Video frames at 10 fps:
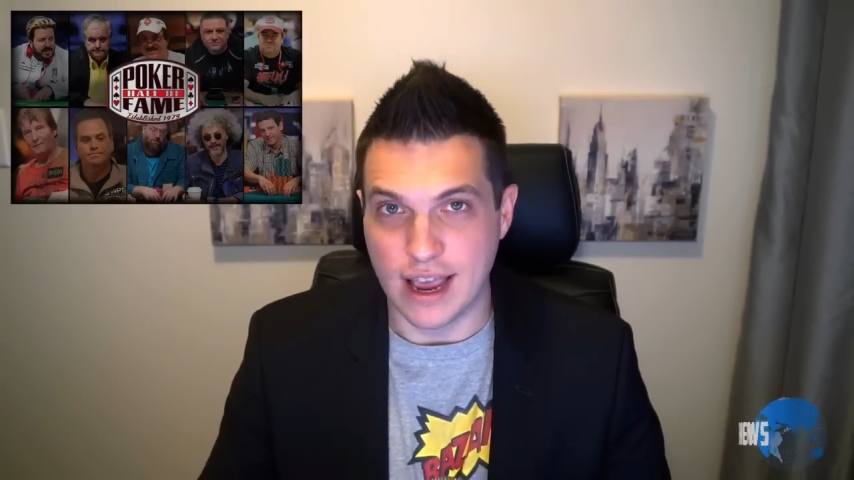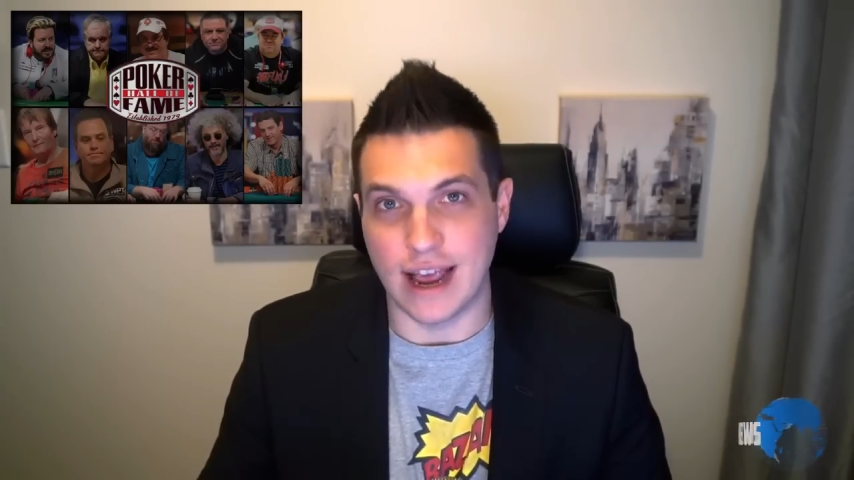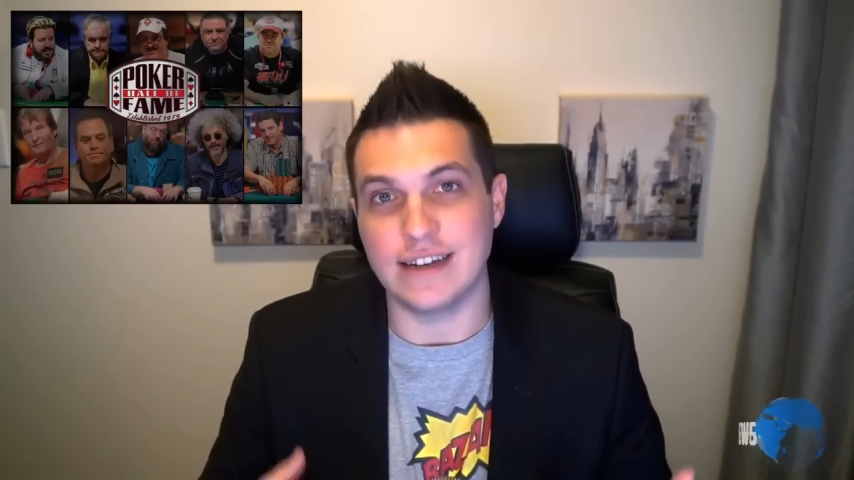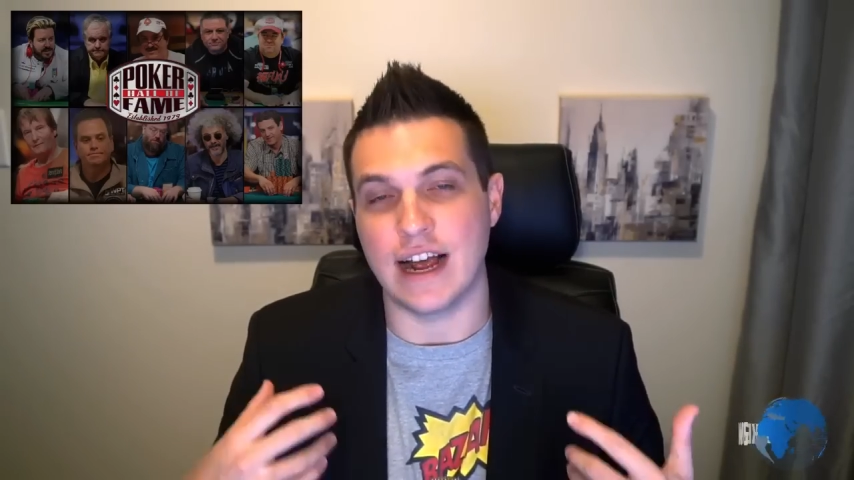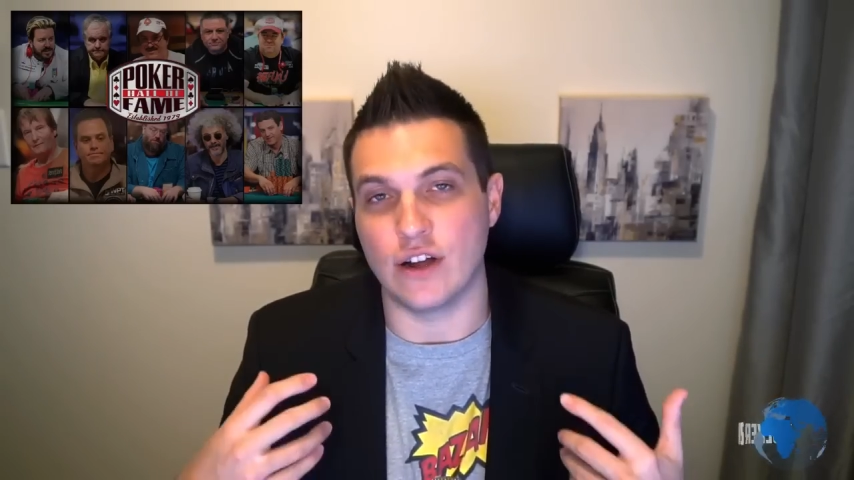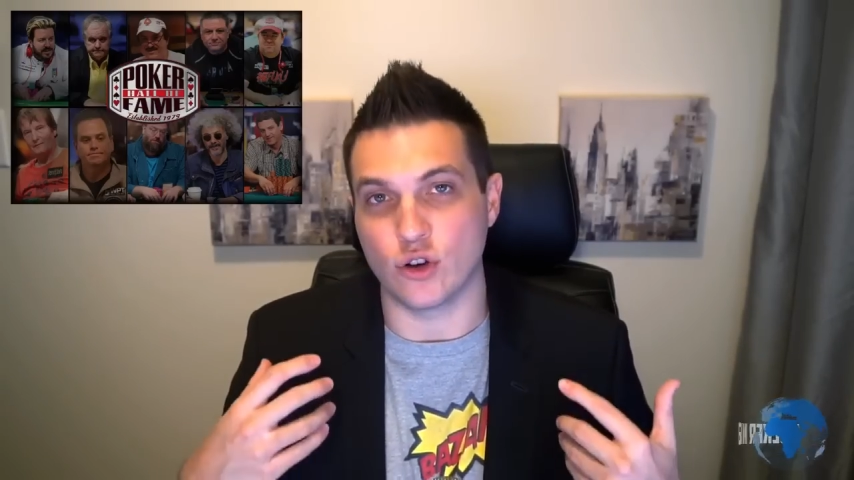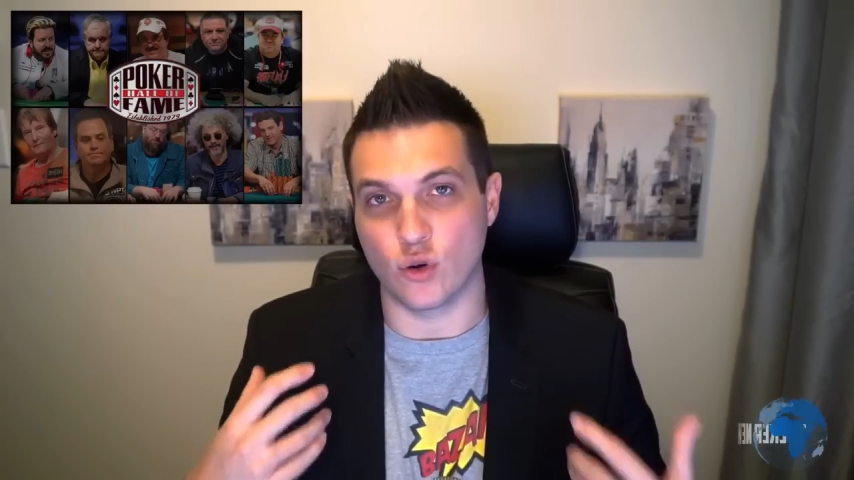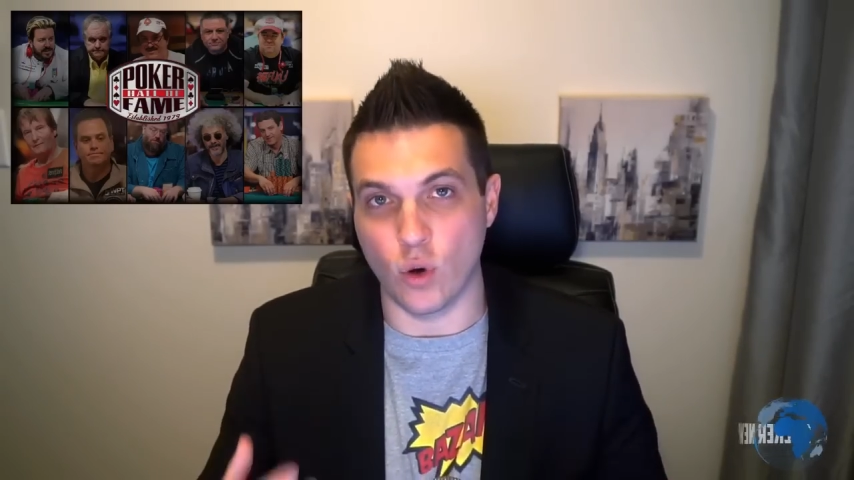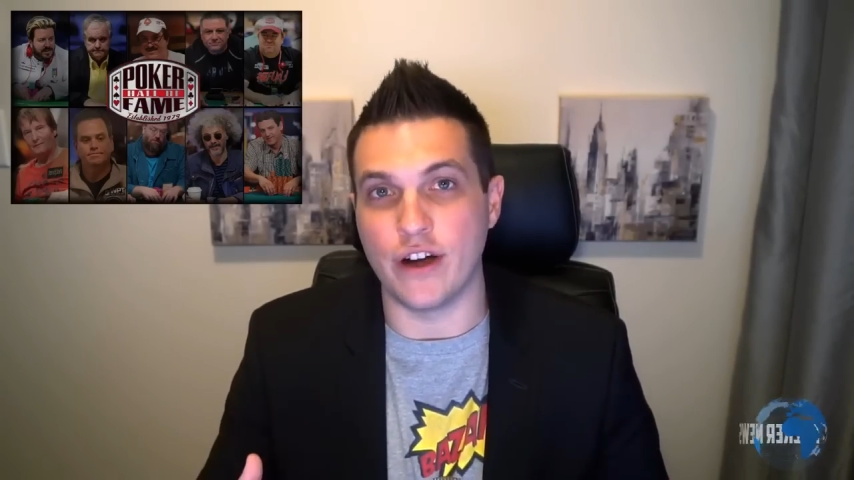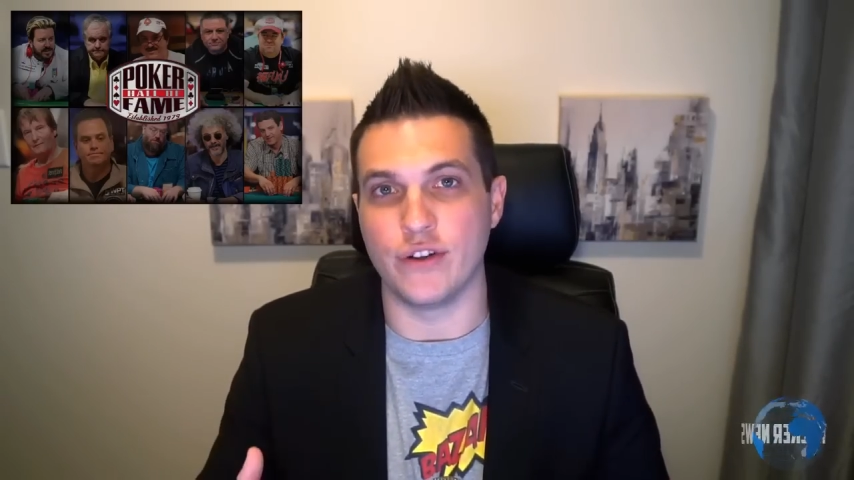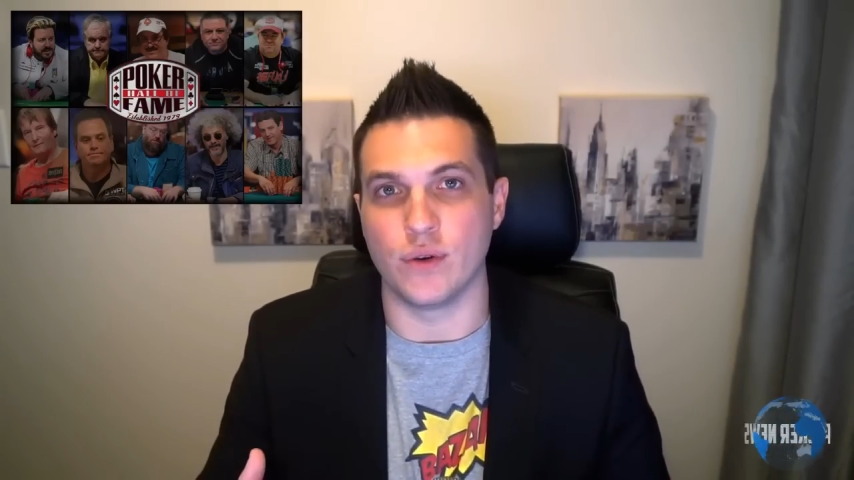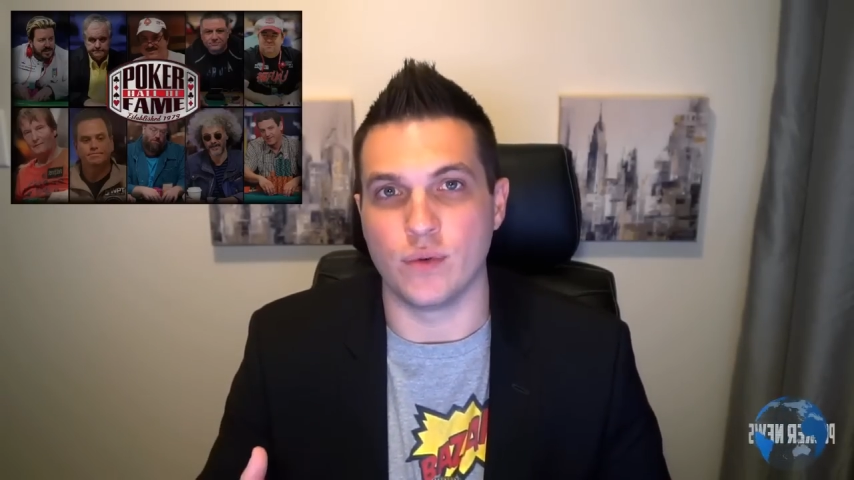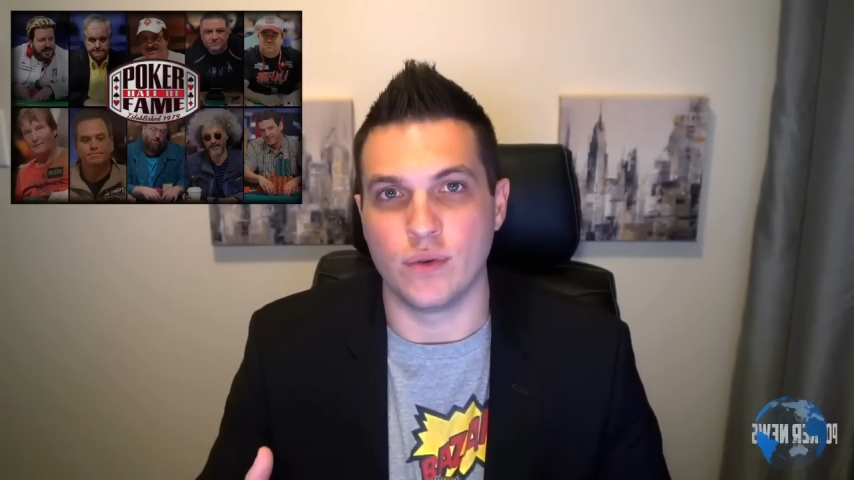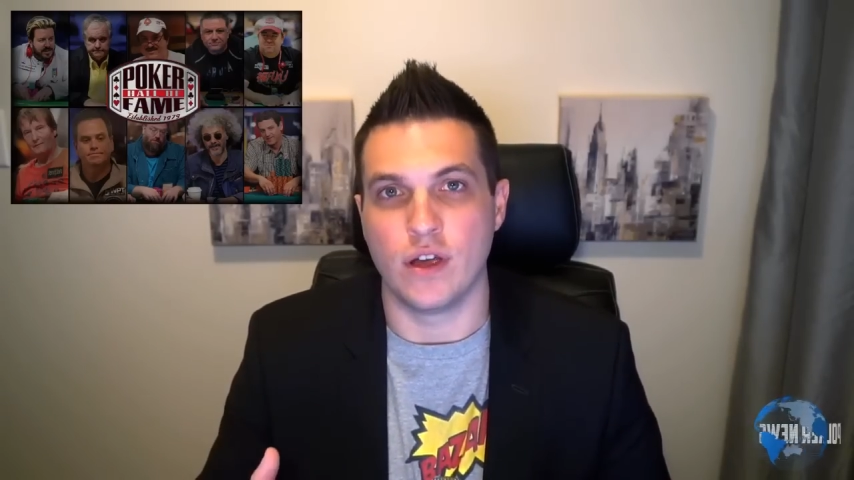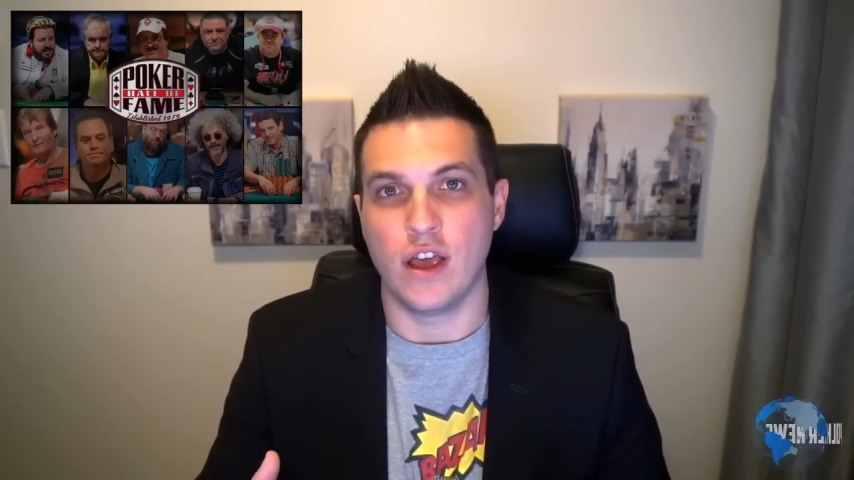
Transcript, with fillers: and Daniel Negreanu.